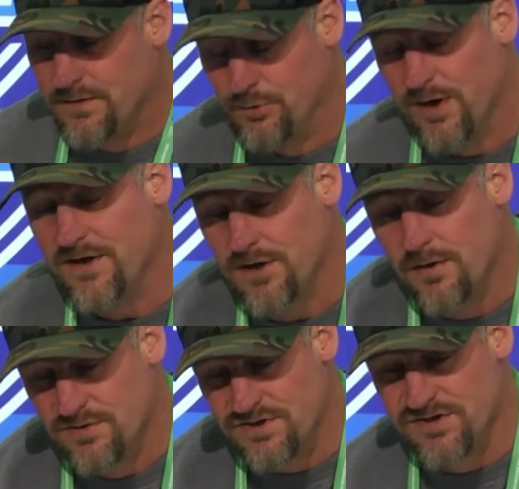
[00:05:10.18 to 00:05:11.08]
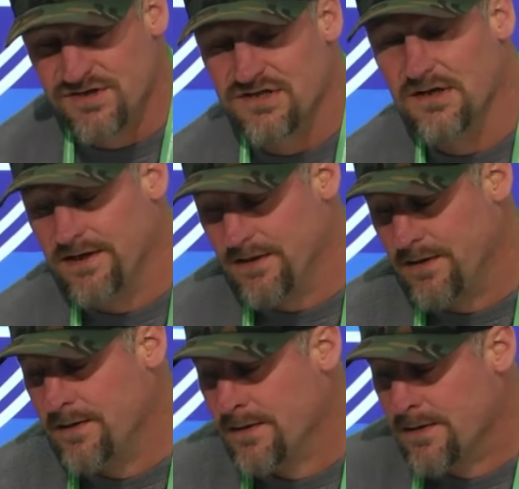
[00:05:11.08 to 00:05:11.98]
great coaches in this league
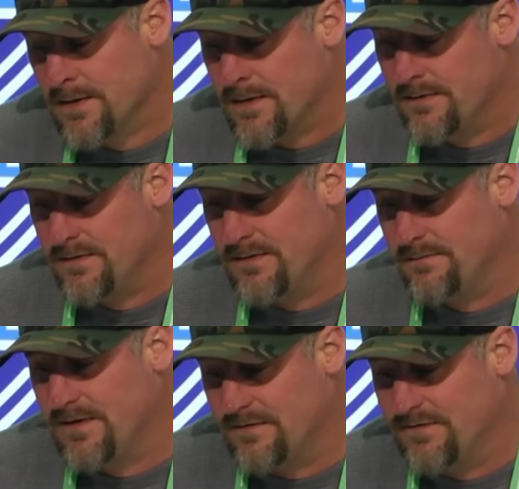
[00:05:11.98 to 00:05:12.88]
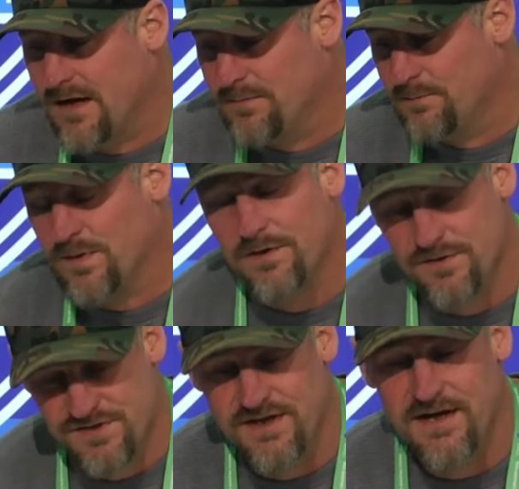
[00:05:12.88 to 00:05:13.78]
that have not been
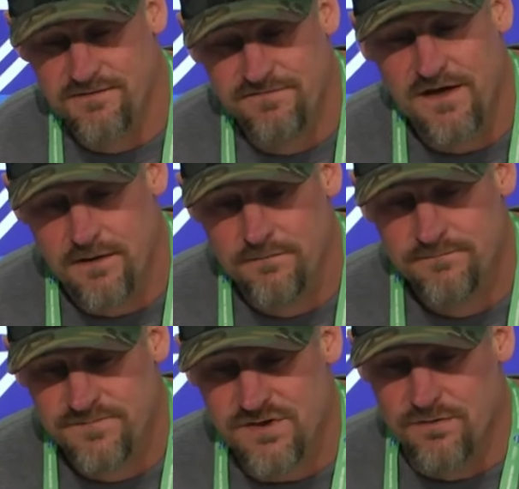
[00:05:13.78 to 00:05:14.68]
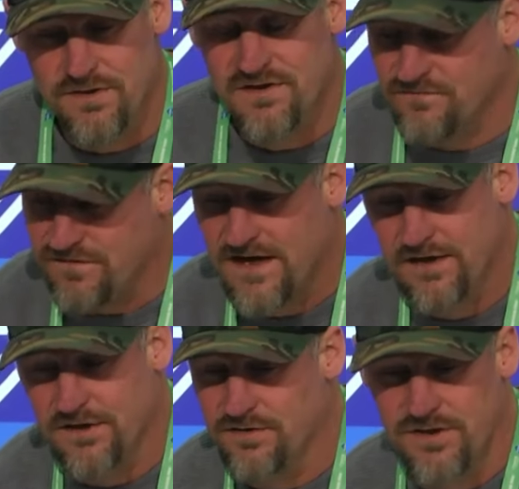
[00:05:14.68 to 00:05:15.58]
players in the NFL. So you can find
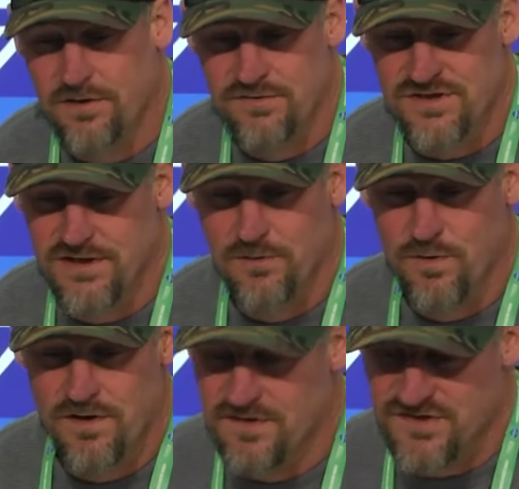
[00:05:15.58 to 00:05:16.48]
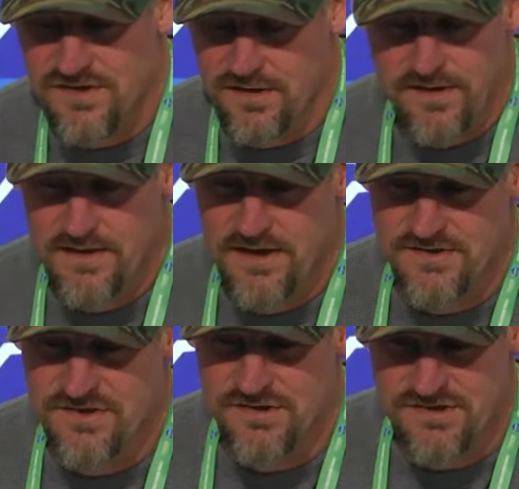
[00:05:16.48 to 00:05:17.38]
a good coach anywhere that's done it.
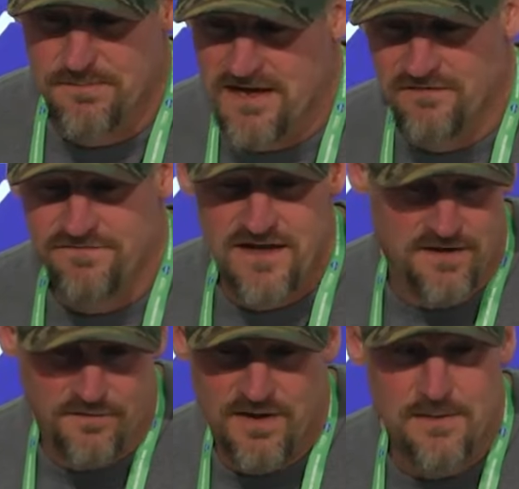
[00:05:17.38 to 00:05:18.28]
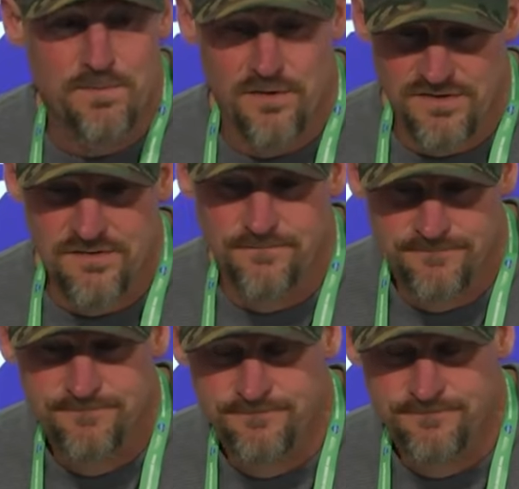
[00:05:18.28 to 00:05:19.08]
It's just a matter of finding the right person.